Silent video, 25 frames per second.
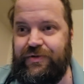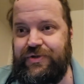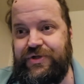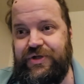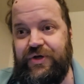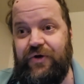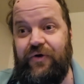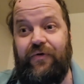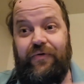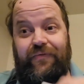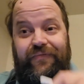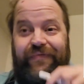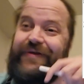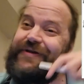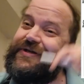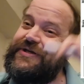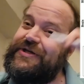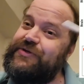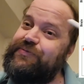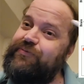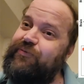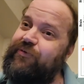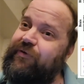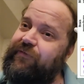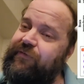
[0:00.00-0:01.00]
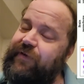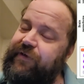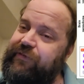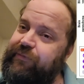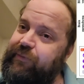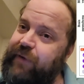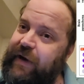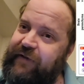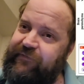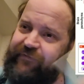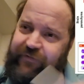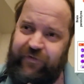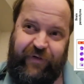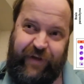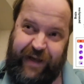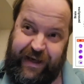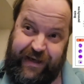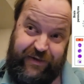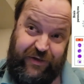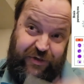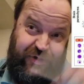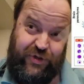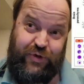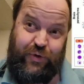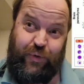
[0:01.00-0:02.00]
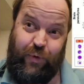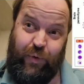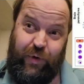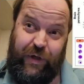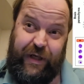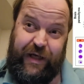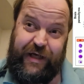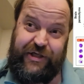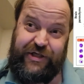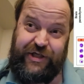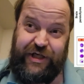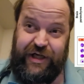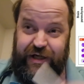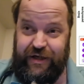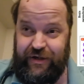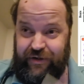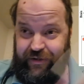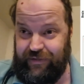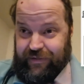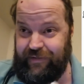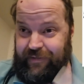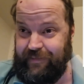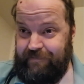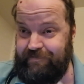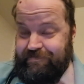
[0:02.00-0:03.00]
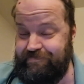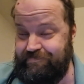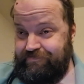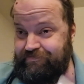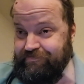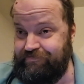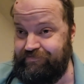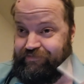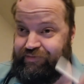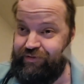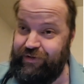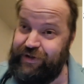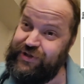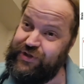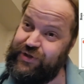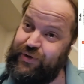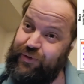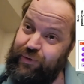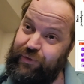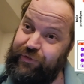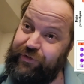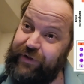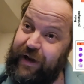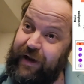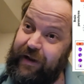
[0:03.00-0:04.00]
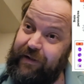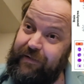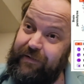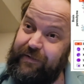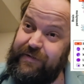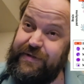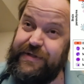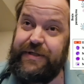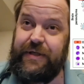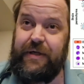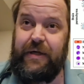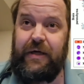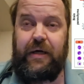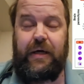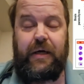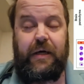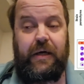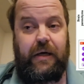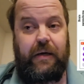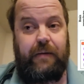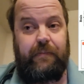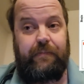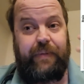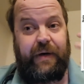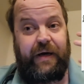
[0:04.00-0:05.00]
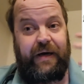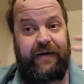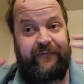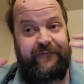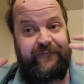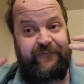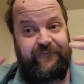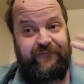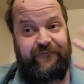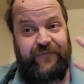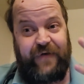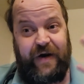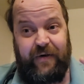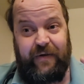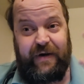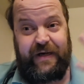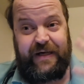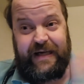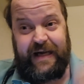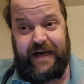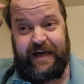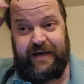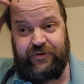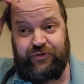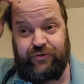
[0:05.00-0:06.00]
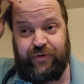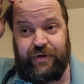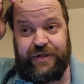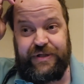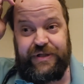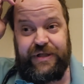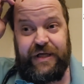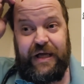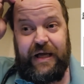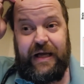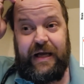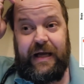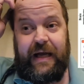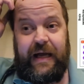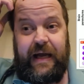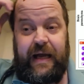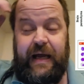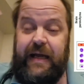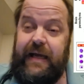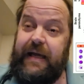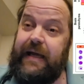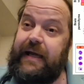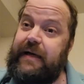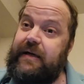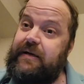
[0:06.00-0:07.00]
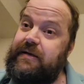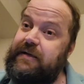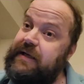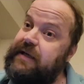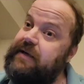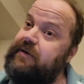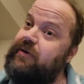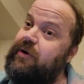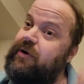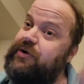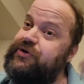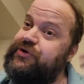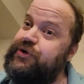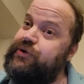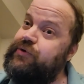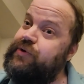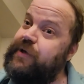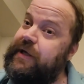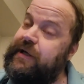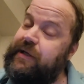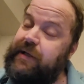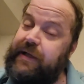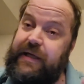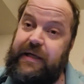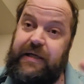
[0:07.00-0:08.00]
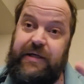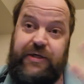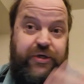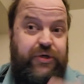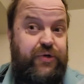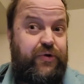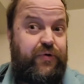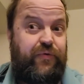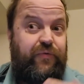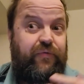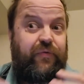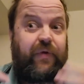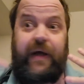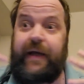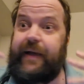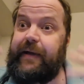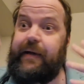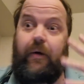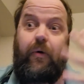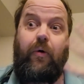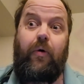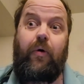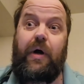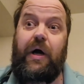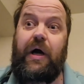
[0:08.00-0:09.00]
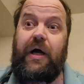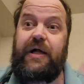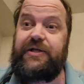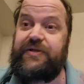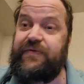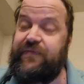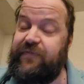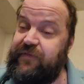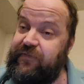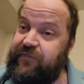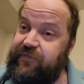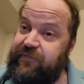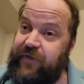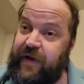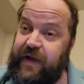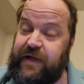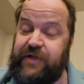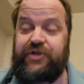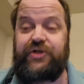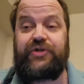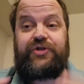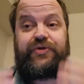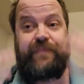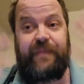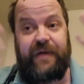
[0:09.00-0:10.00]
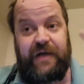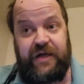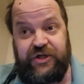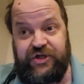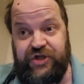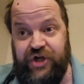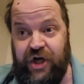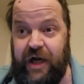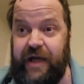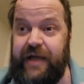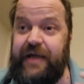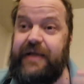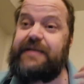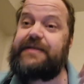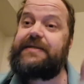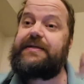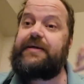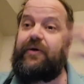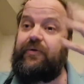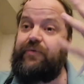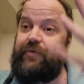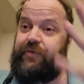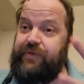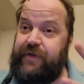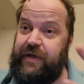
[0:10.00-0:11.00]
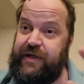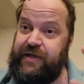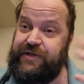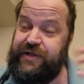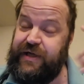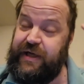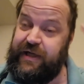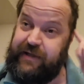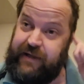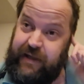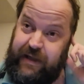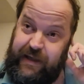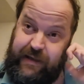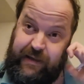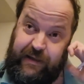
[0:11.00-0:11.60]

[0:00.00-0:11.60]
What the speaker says: So this is more of a threat for like the school age kid or the preschool toddlers, but very dangerous. And it also can lead to like all kinds of infections, meningitis, other things like that.